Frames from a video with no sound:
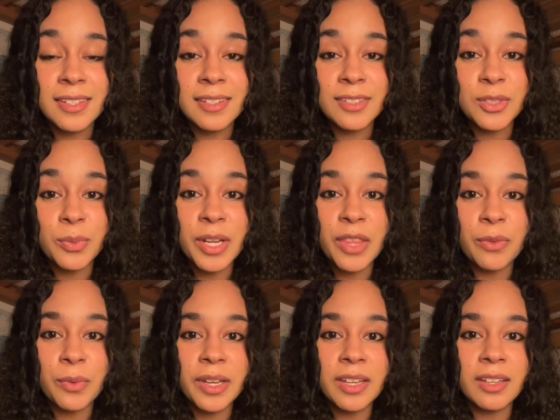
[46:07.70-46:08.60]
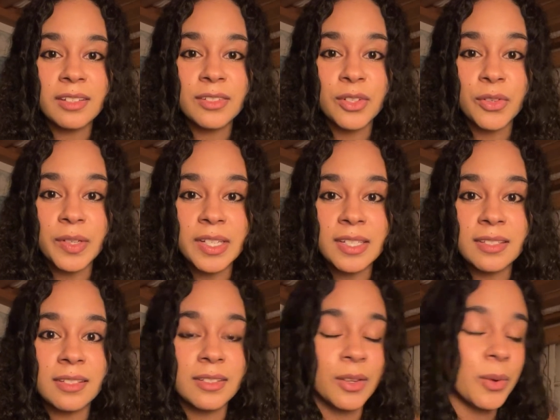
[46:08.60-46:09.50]
23 degrees
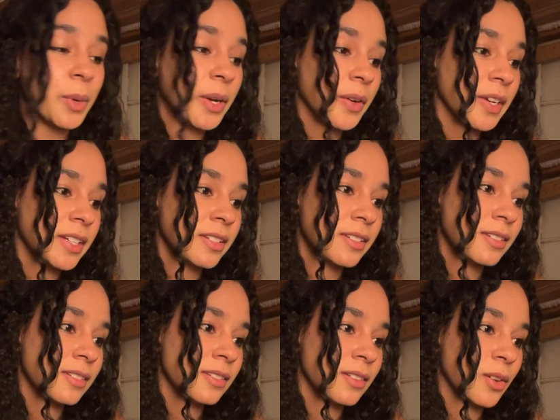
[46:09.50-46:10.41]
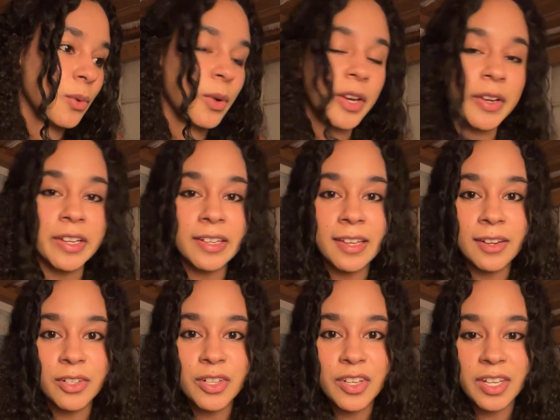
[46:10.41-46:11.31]
is Aquarius, Aquarian
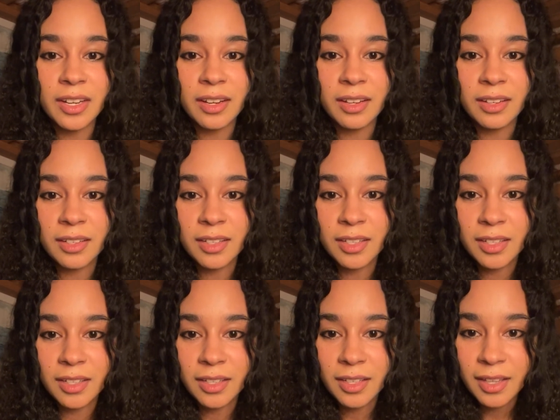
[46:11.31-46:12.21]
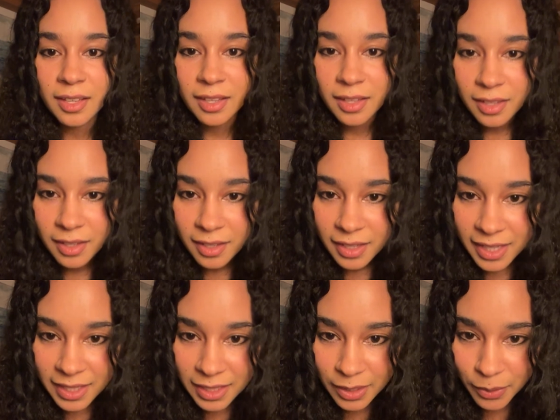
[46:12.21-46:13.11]
energy.
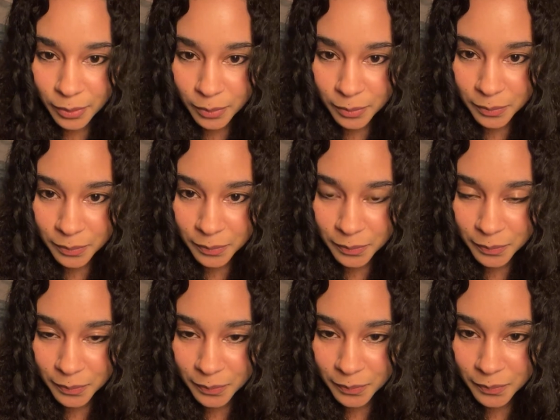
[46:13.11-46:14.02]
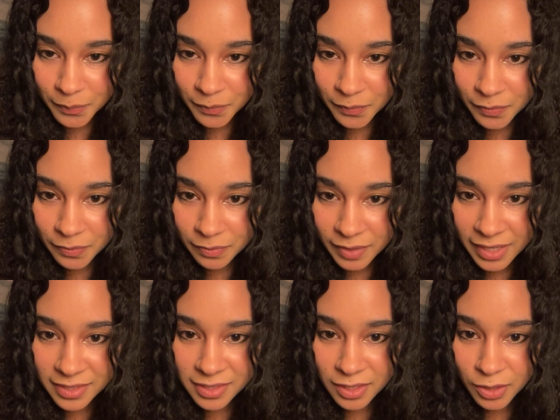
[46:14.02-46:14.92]
Hello. I
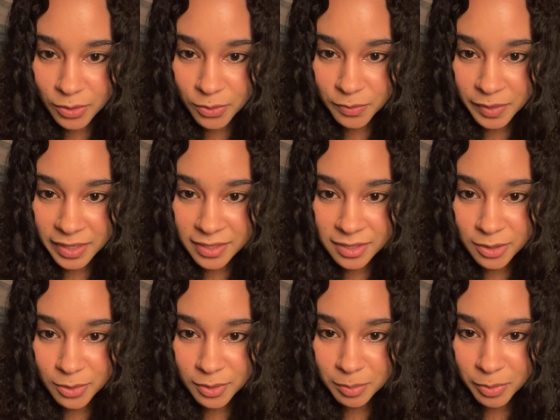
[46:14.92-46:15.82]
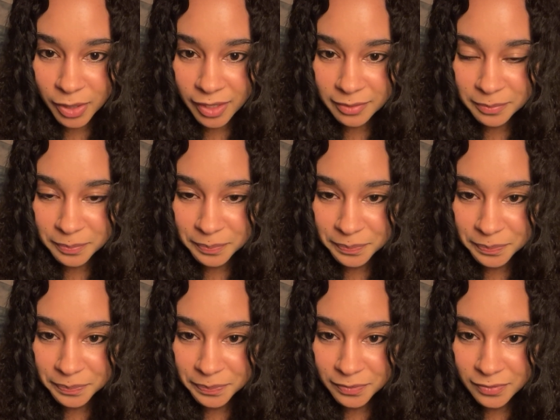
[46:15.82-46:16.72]
see you, LeBron.
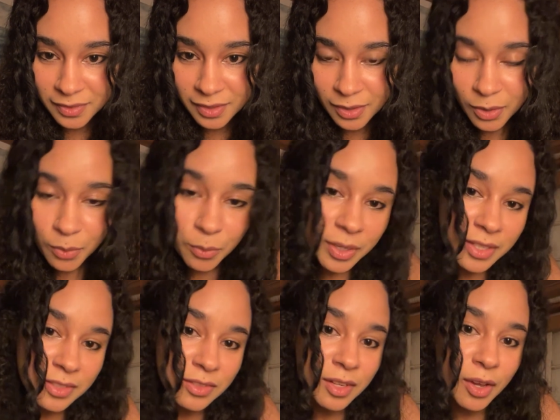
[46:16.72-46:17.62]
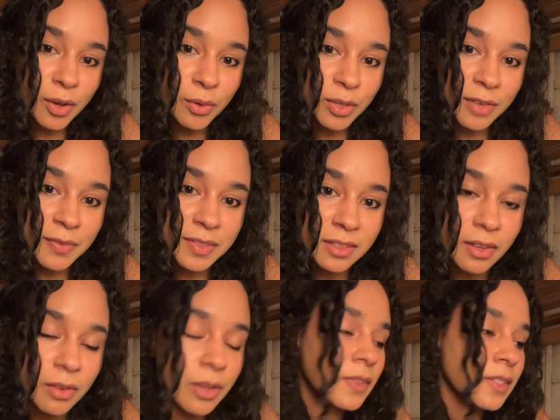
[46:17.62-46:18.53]
What is no? You haven't seen
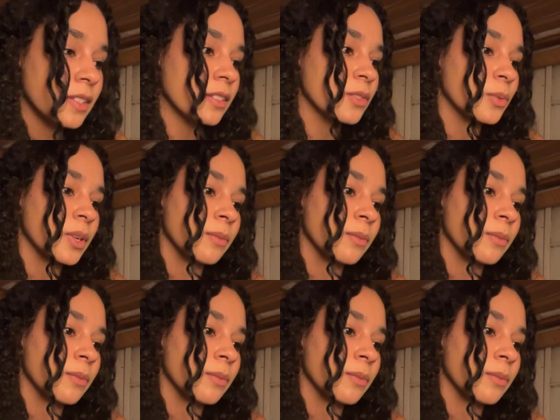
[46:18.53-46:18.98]
the